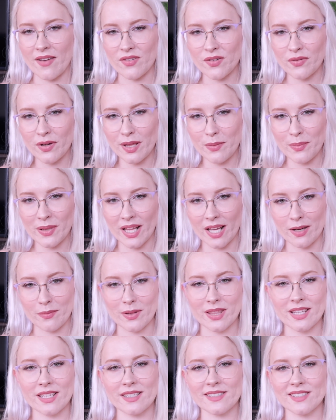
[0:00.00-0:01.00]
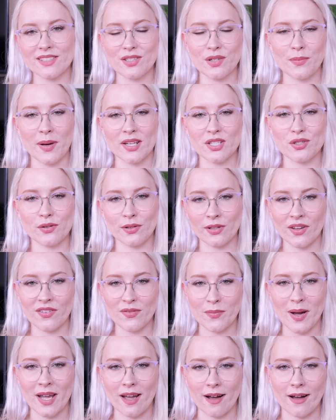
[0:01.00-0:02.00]
I haven't really played with these too much all
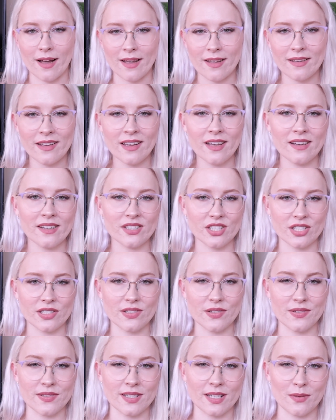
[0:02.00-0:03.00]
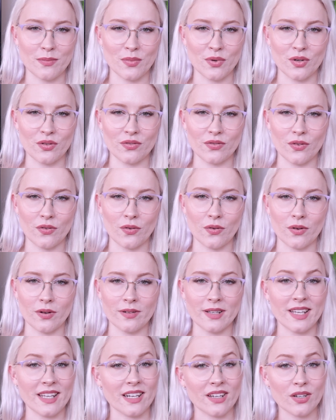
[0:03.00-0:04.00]
over my eye, just using it more
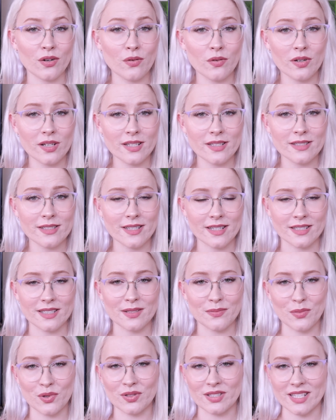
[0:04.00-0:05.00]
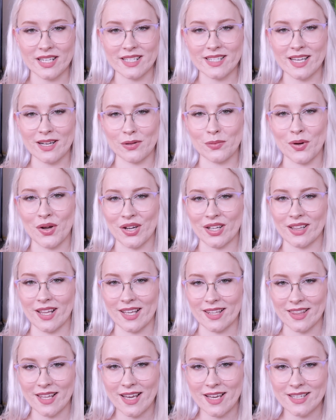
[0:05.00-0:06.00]
for inner corners and small detail work
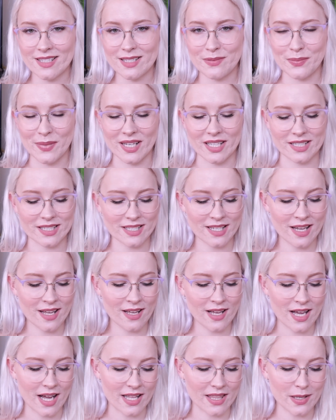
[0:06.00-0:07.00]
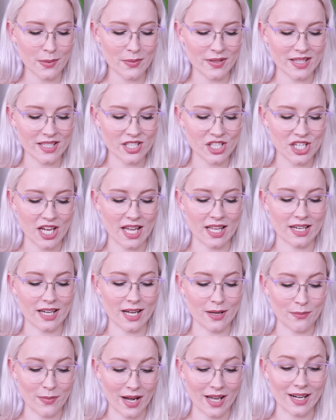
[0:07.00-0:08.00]
like that, but I think with this shade
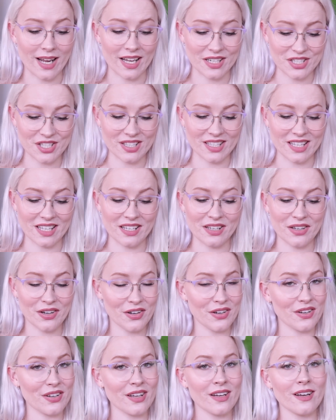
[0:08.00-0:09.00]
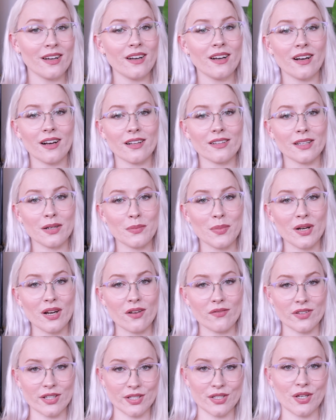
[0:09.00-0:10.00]
I might actually go a little bit
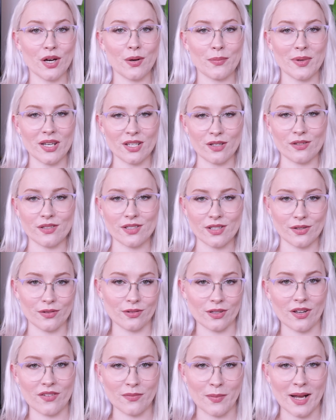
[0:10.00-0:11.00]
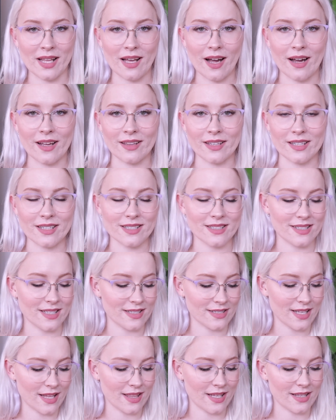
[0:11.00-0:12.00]
over the top and use it all over my eyelid,
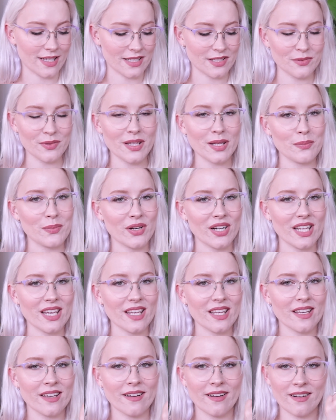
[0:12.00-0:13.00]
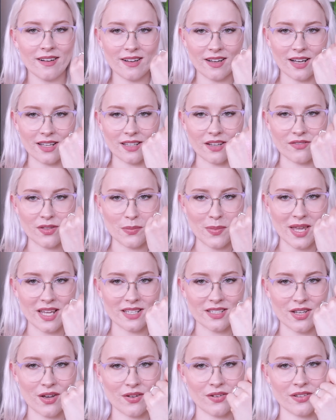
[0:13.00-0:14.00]
since I think that's really pretty. I love the
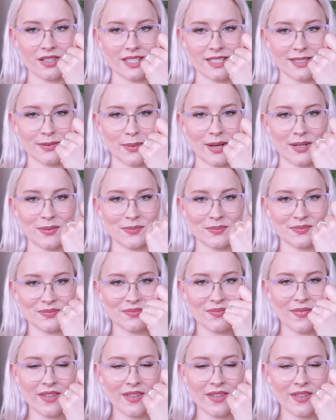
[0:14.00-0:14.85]
pink tone on this one.